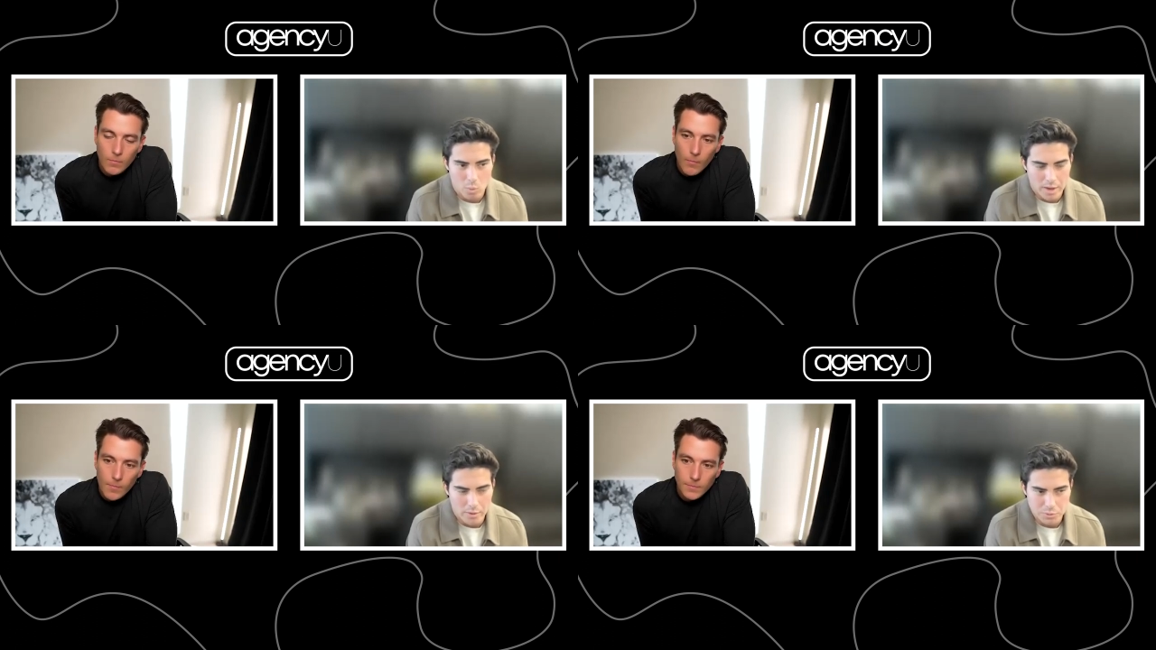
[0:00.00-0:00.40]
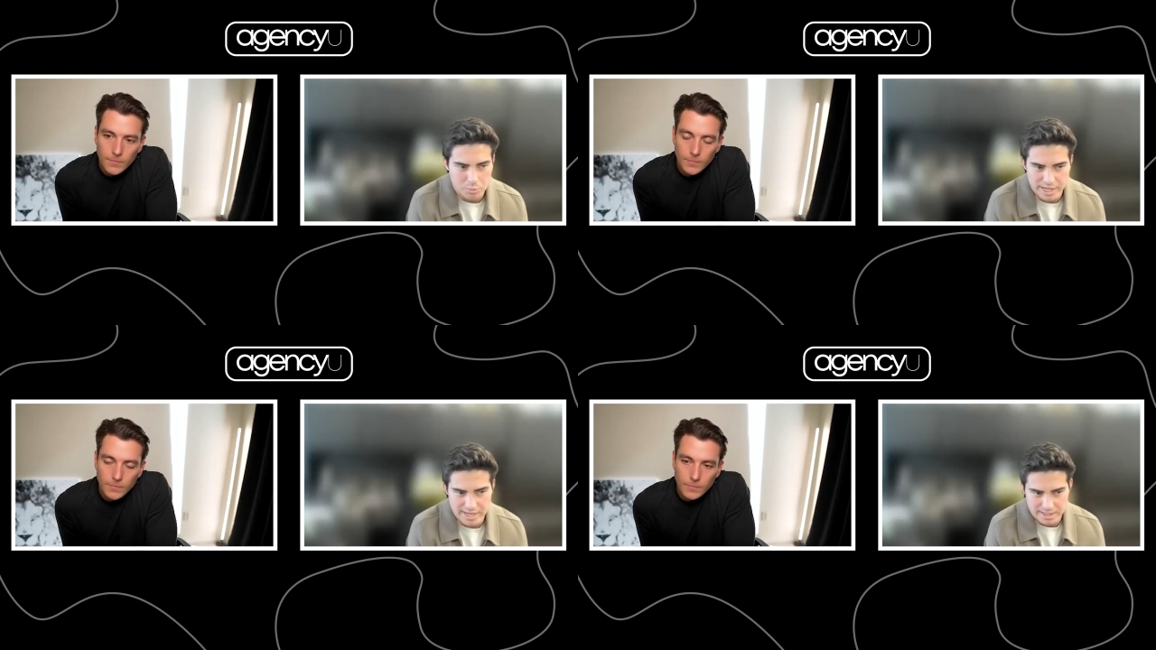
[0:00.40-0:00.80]
Speaker 1: it was
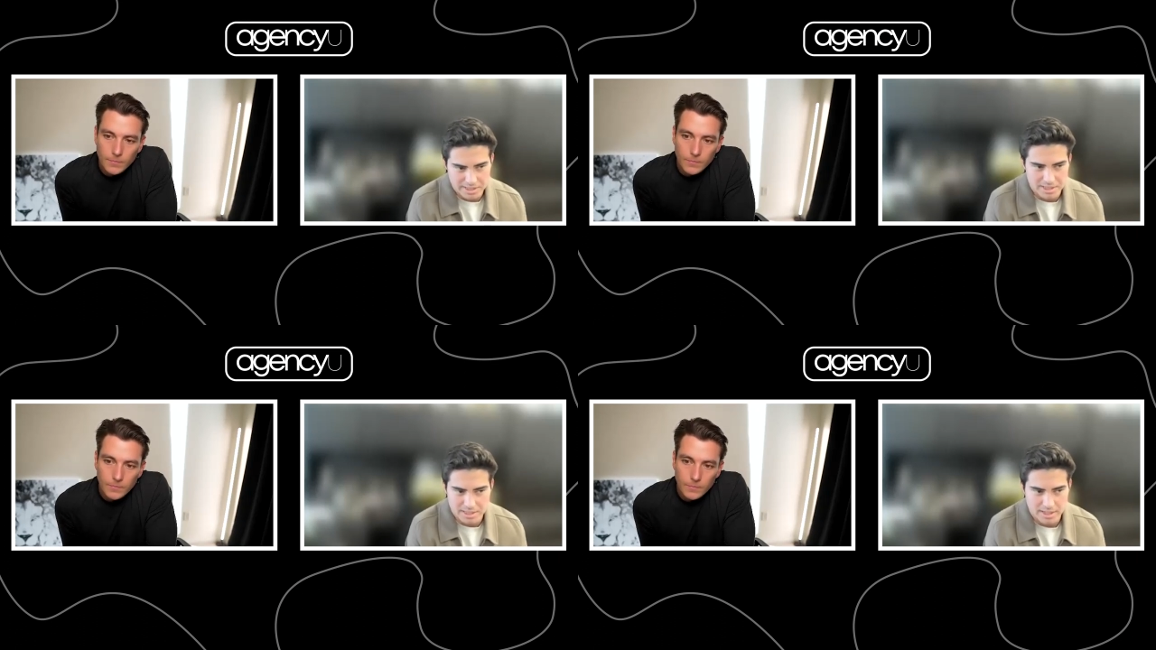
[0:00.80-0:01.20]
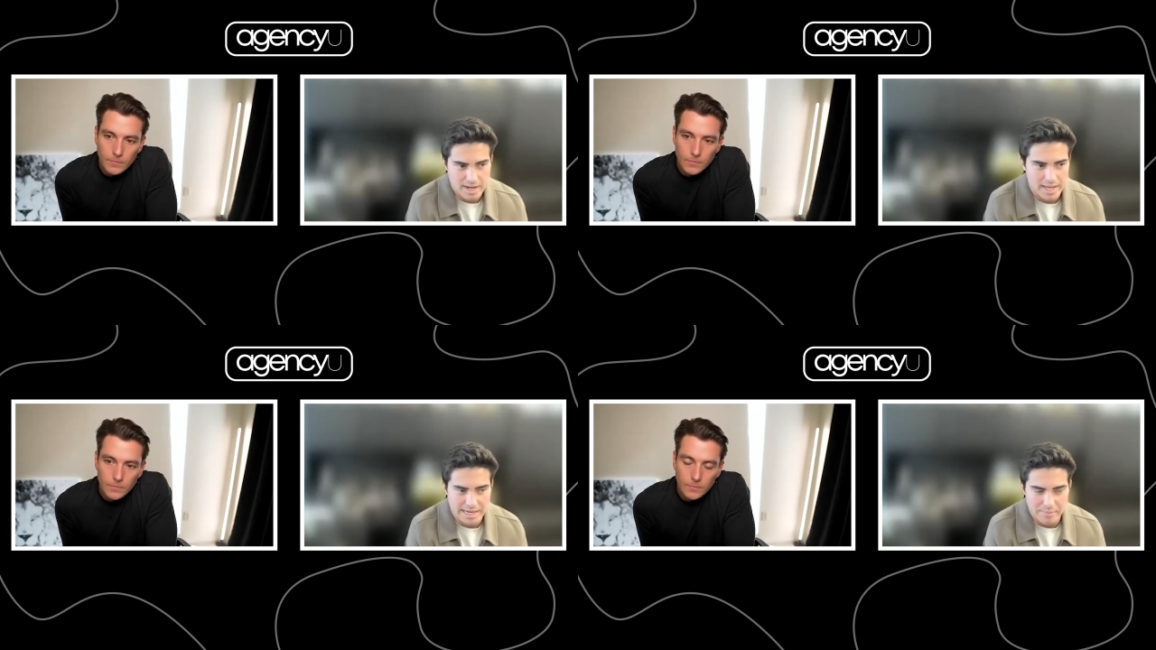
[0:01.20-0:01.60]
pretty inconsistent
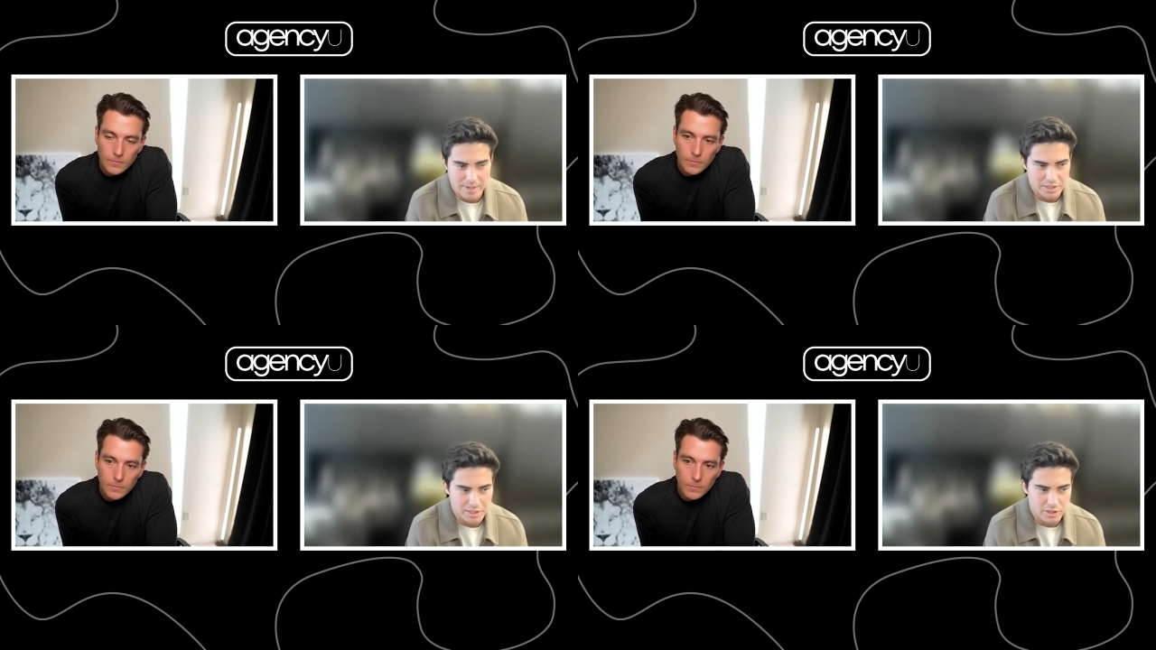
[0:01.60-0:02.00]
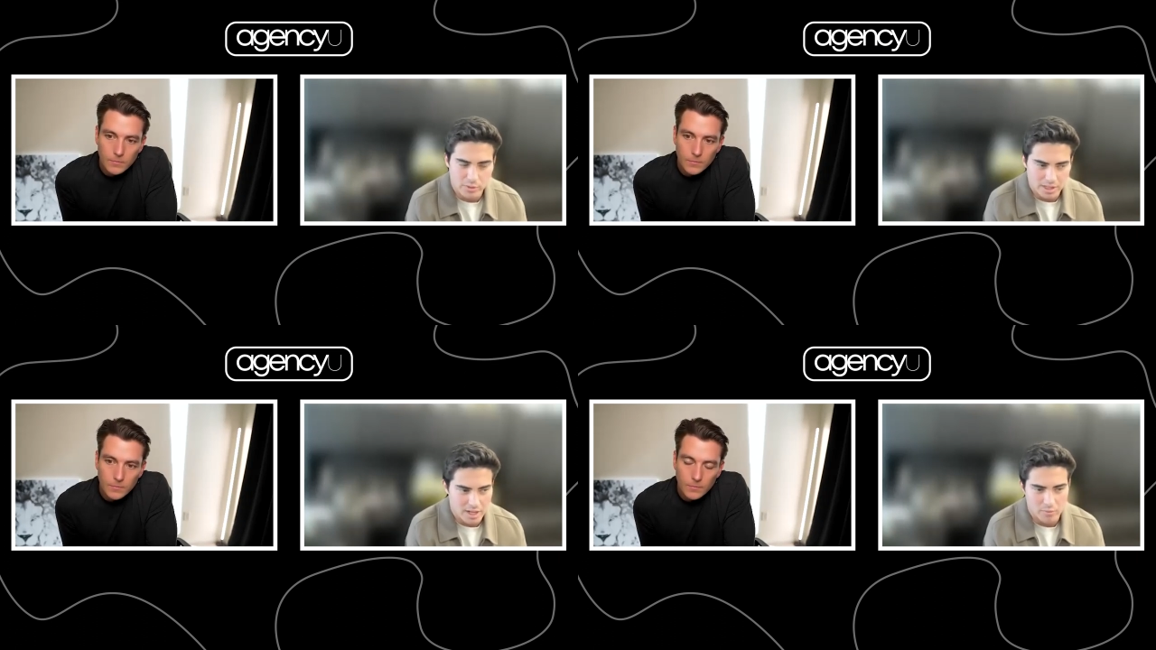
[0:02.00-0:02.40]
like i mentioned
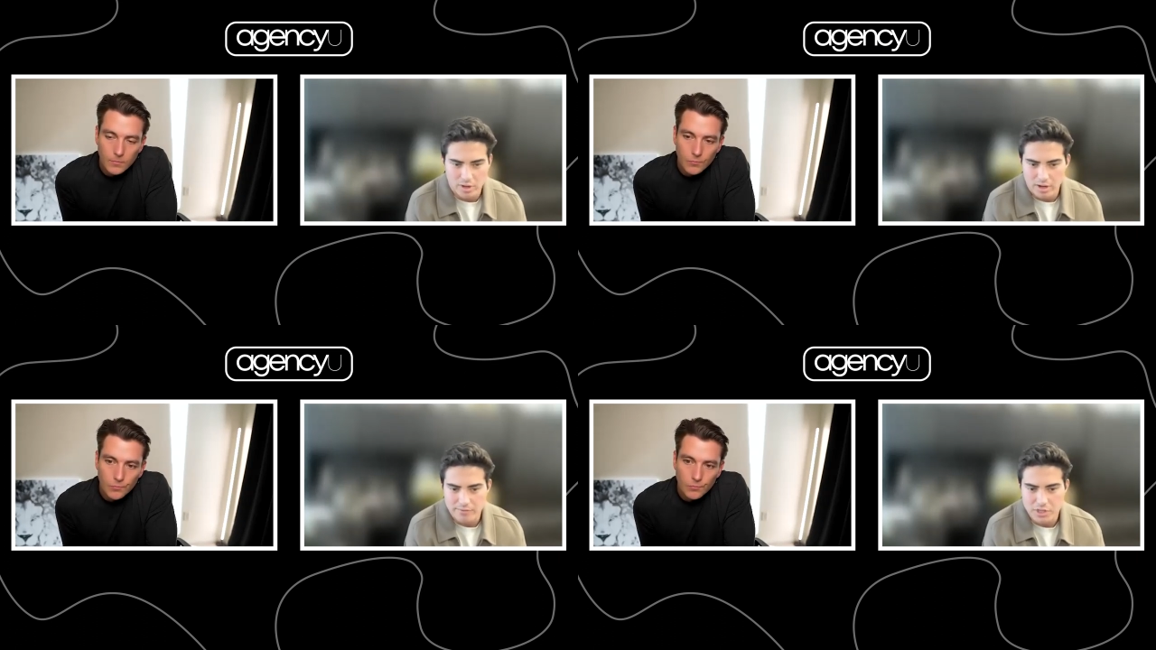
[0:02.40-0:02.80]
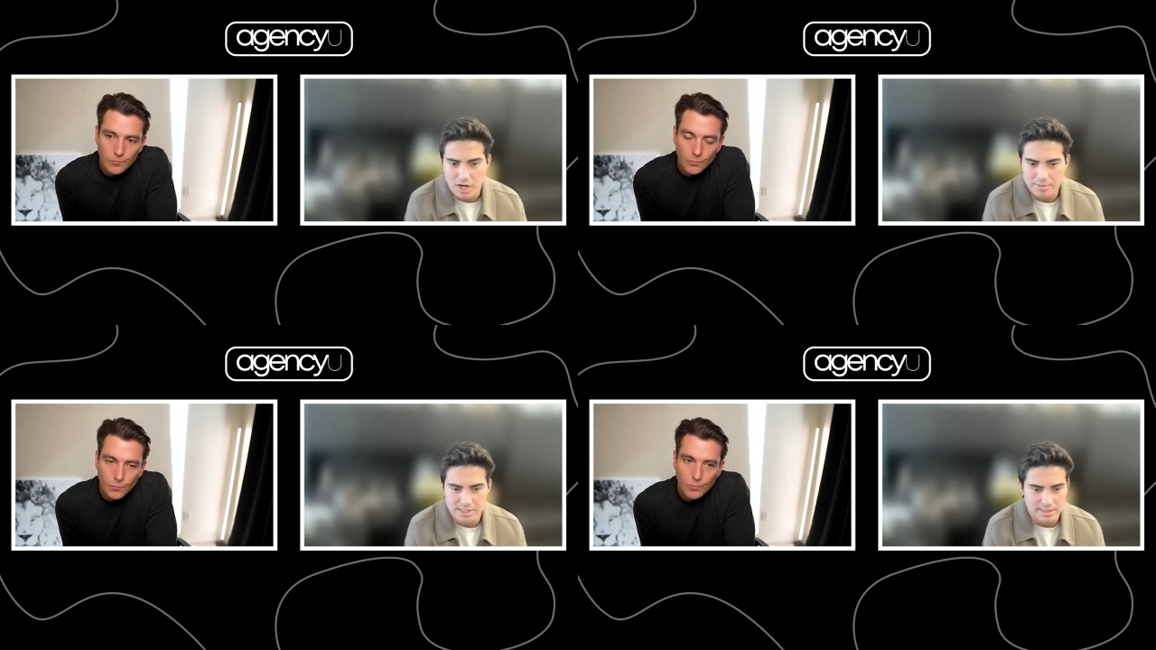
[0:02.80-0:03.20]
doing a lot of one-off
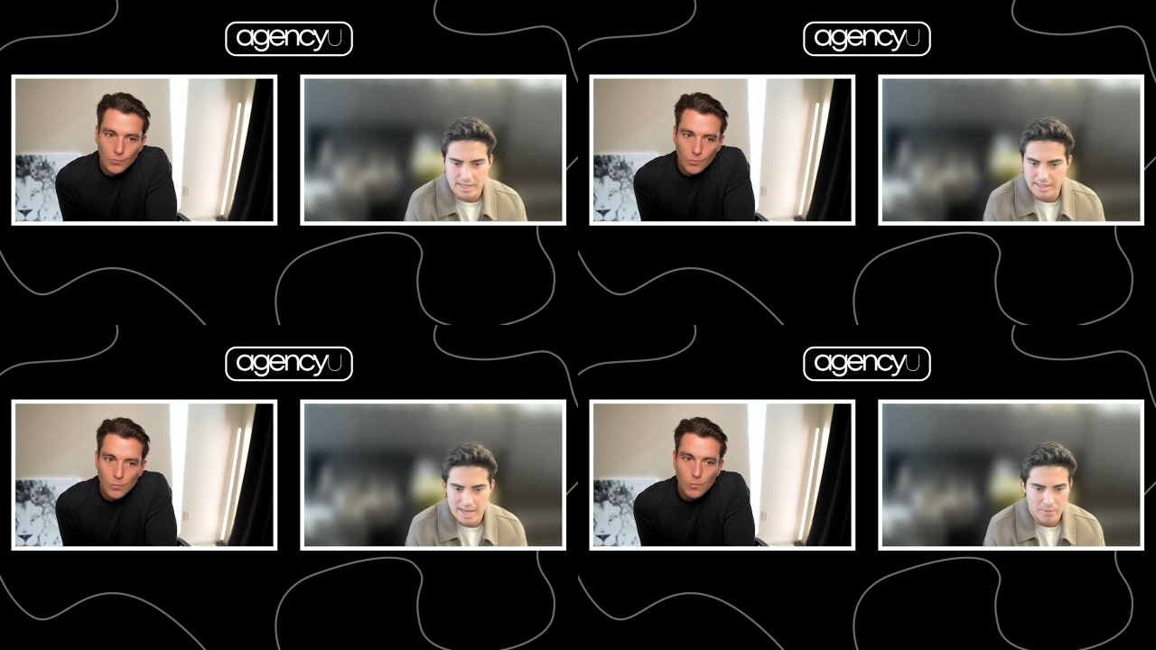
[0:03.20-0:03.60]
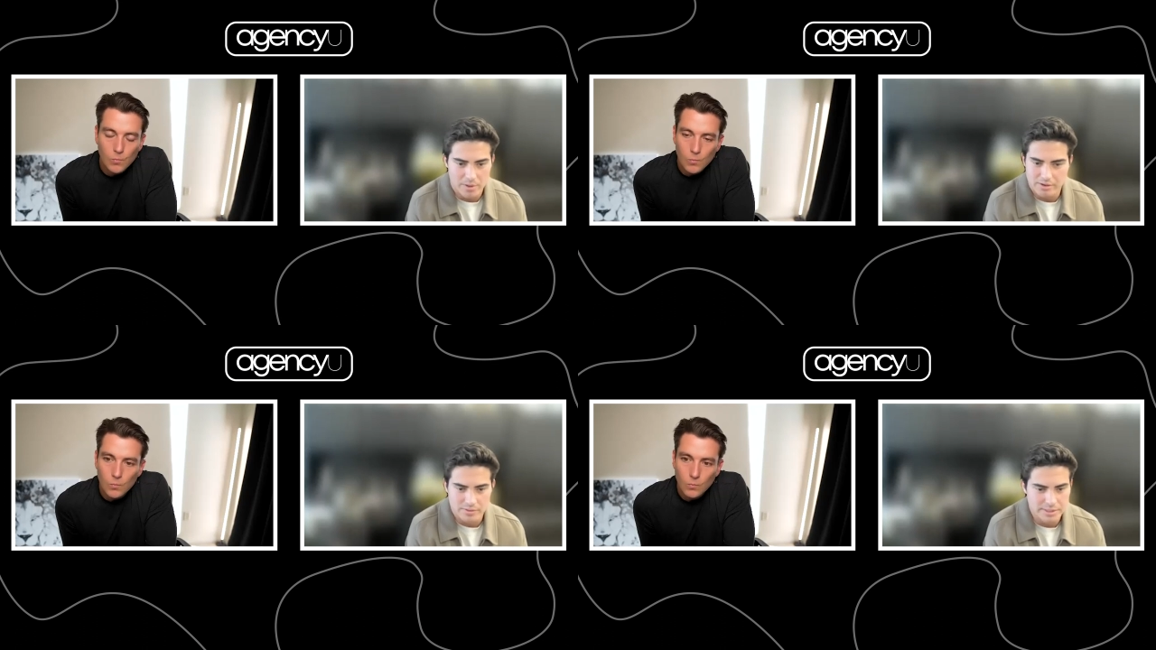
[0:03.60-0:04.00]
jobs things like that
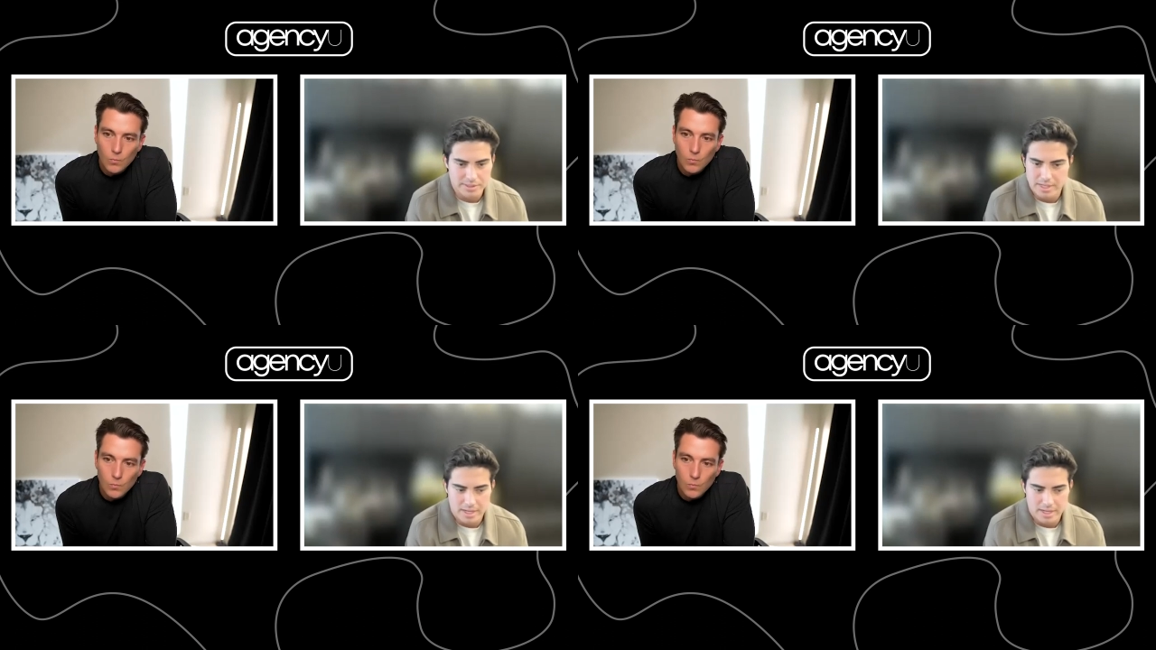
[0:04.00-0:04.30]
whether it was